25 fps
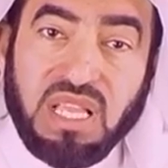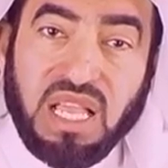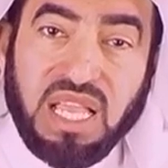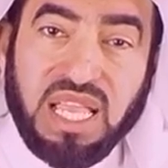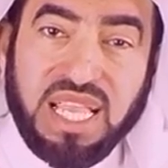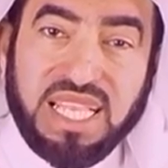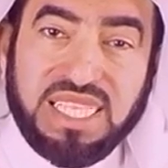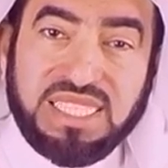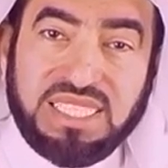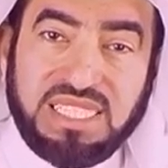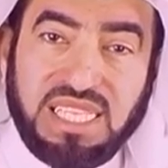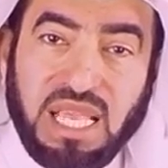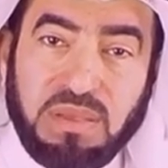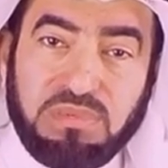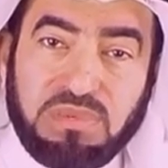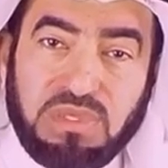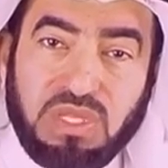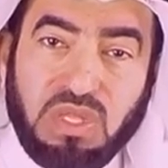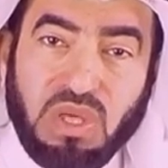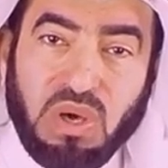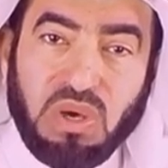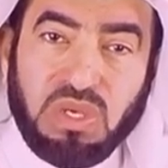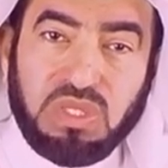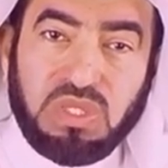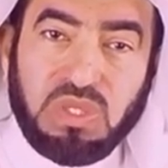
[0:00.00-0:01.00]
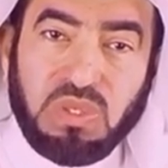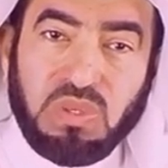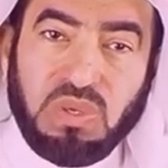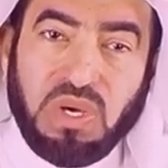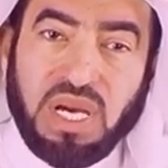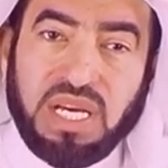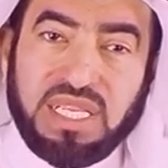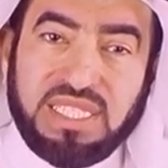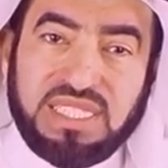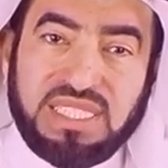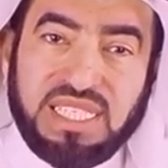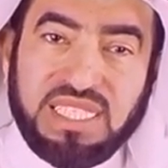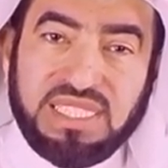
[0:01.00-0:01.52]
except those who
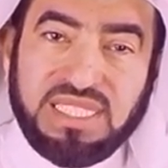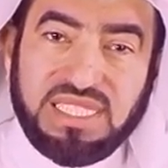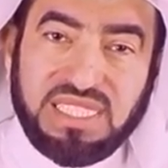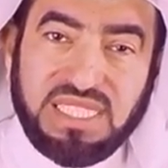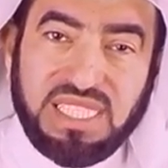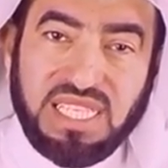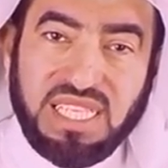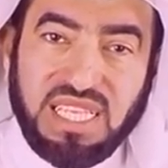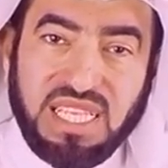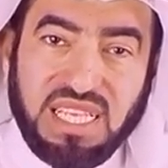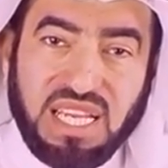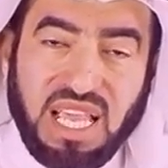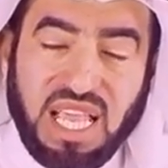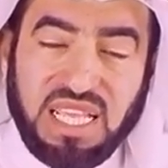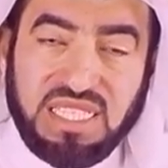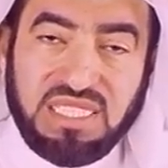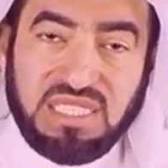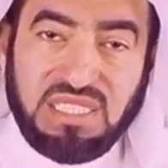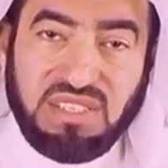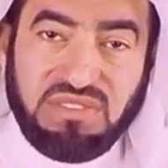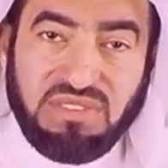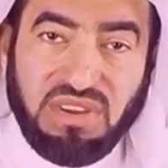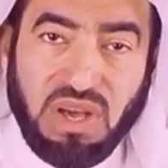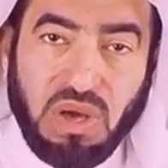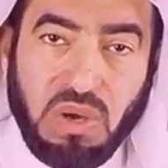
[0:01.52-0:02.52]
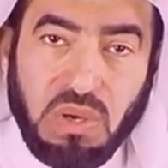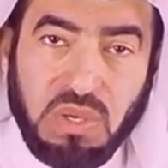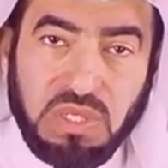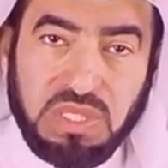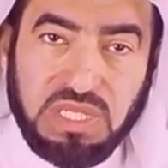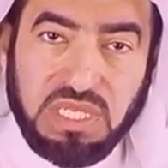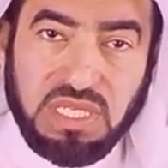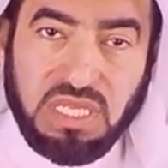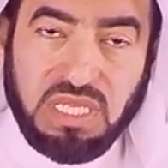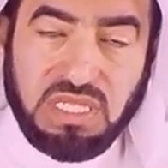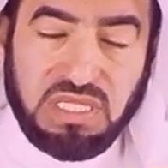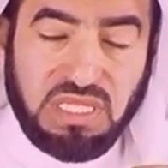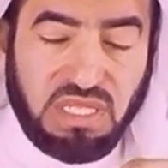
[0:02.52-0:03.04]
are sincere and devout,
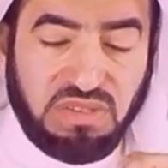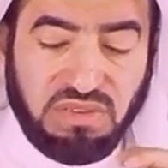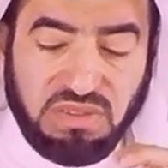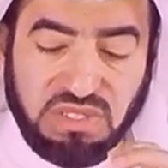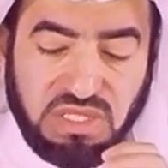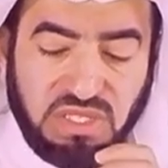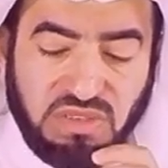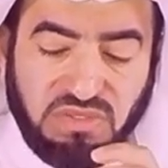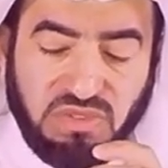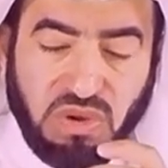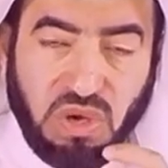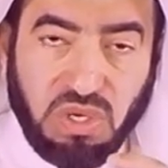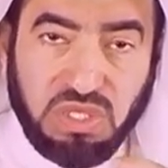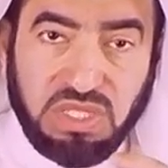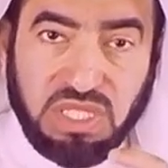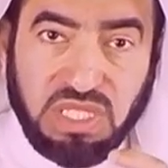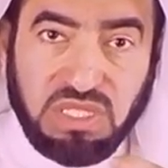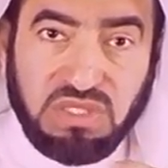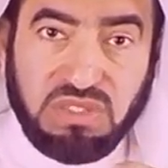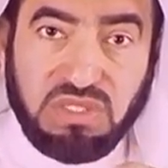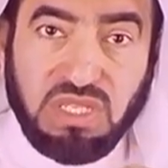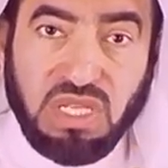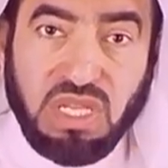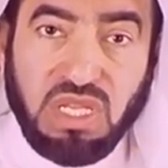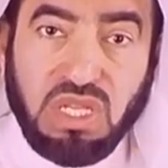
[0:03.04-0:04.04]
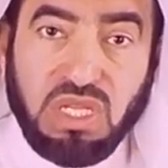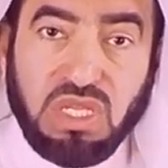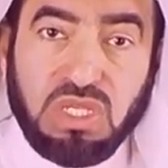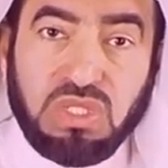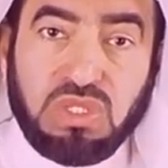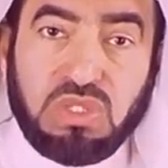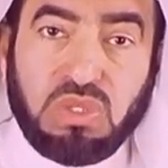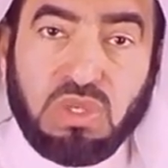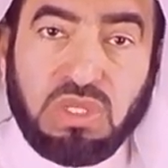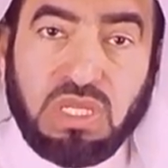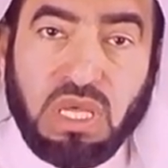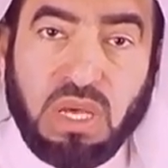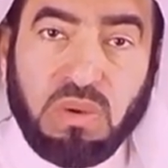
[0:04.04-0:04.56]
de devoted
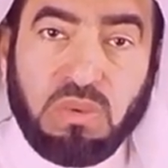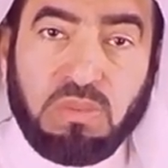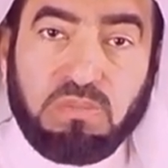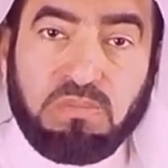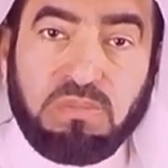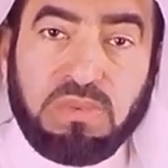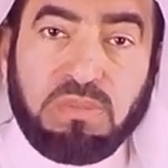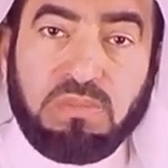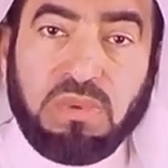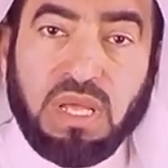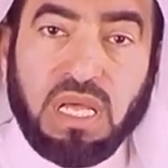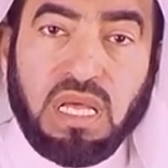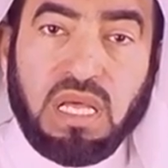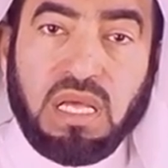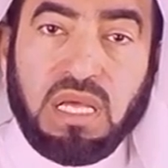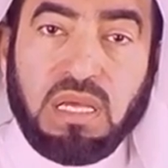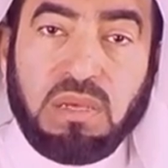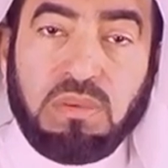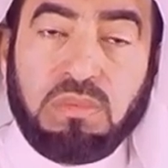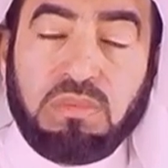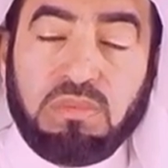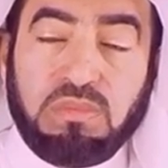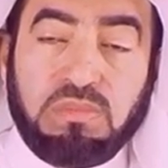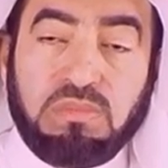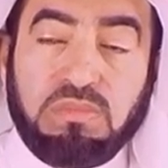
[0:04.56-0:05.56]
to the uh,